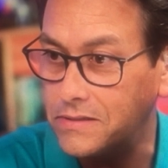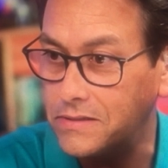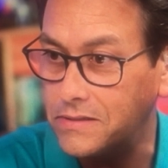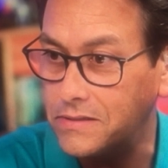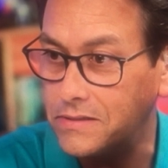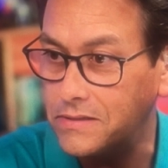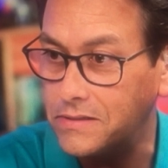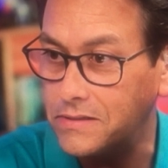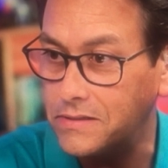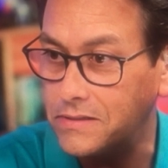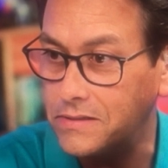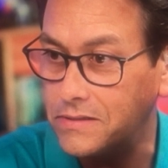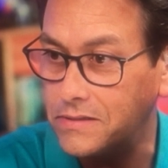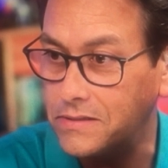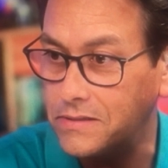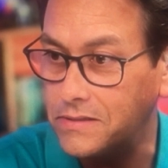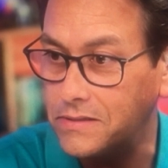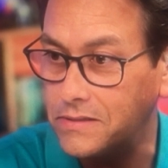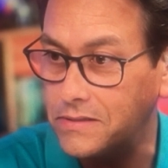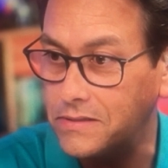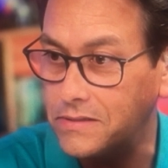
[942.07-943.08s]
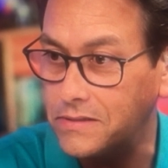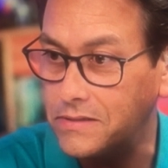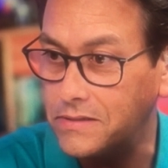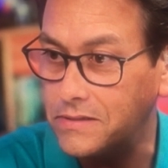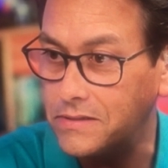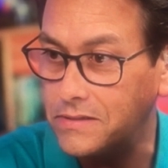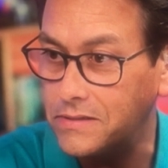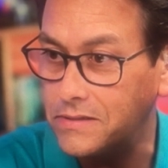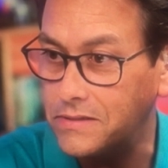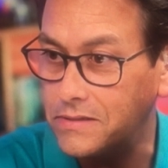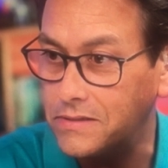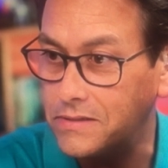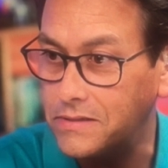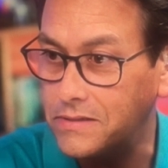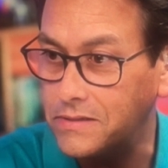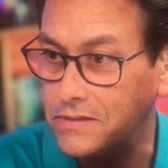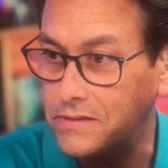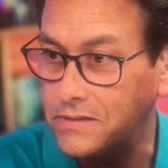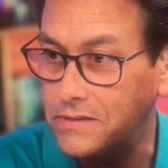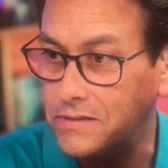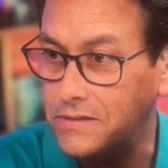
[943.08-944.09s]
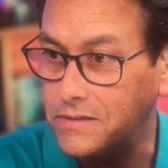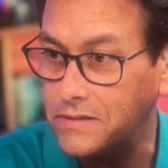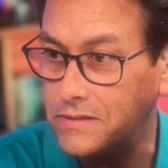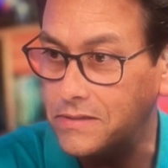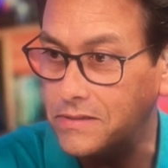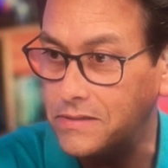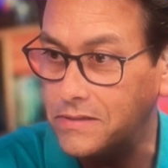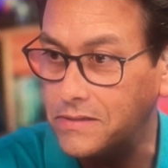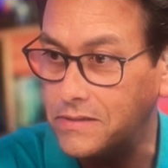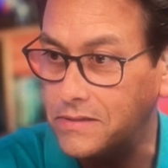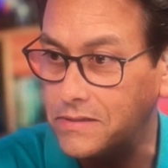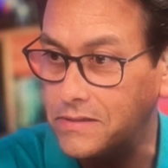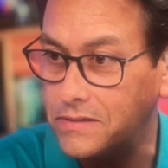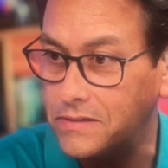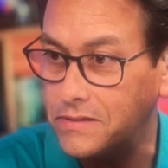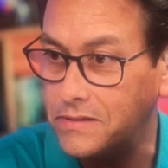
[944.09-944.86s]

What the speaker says: (silence)